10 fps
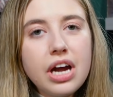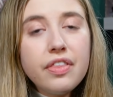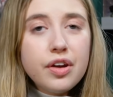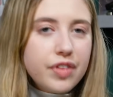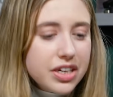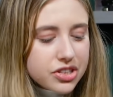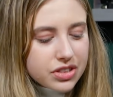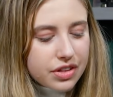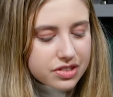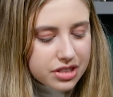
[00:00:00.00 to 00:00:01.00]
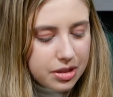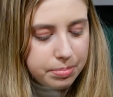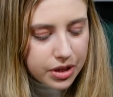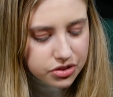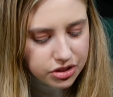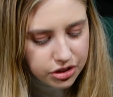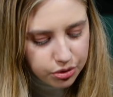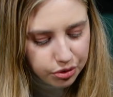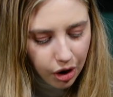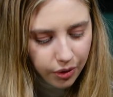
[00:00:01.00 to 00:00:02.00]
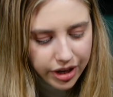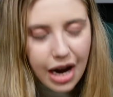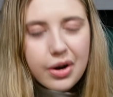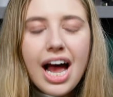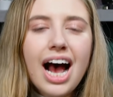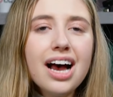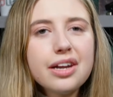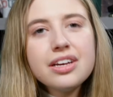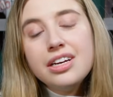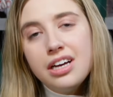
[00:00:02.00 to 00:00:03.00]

And then eventually this can build to you knowing how to add